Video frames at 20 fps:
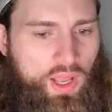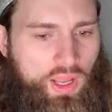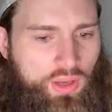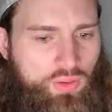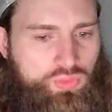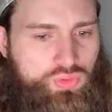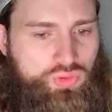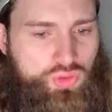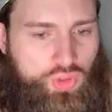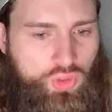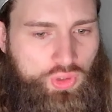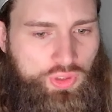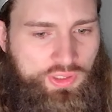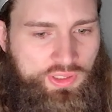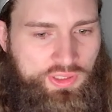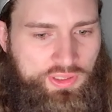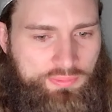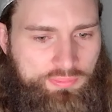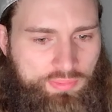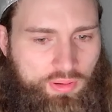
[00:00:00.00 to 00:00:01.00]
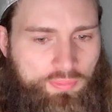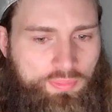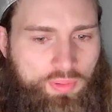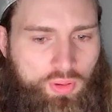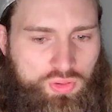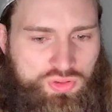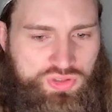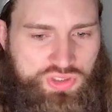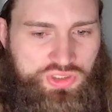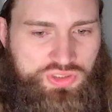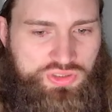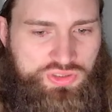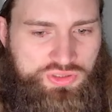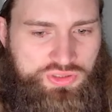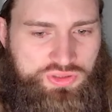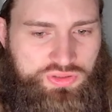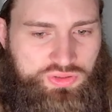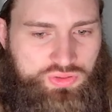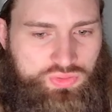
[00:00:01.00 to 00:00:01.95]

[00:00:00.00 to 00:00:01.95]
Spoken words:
how good Barbosa's